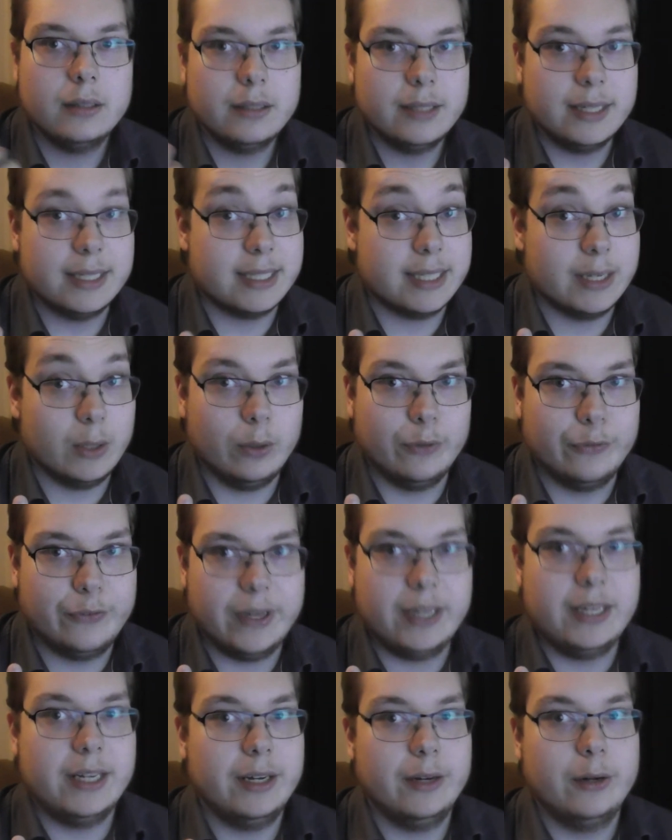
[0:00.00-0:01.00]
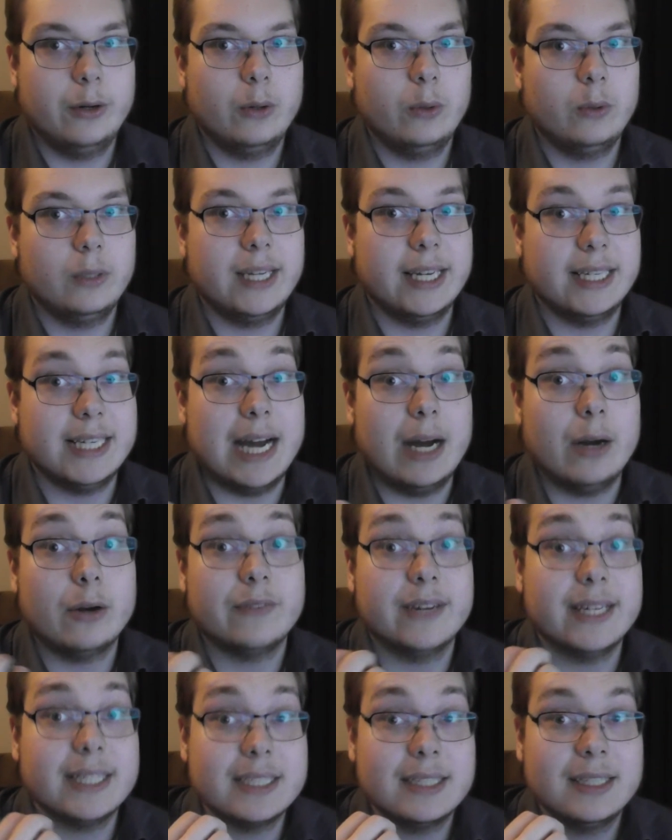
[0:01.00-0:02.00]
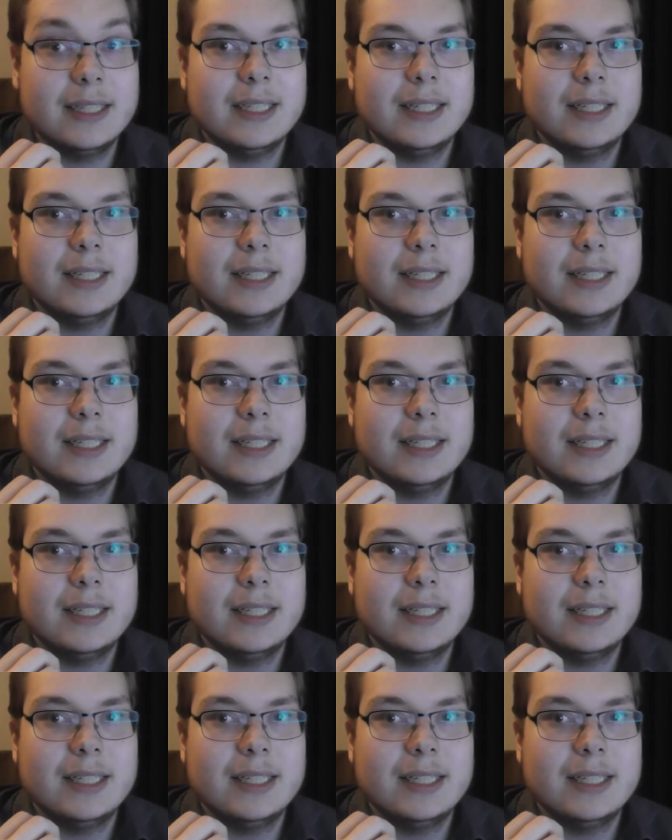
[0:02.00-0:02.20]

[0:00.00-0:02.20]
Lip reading: That's the only thing you will get out of it.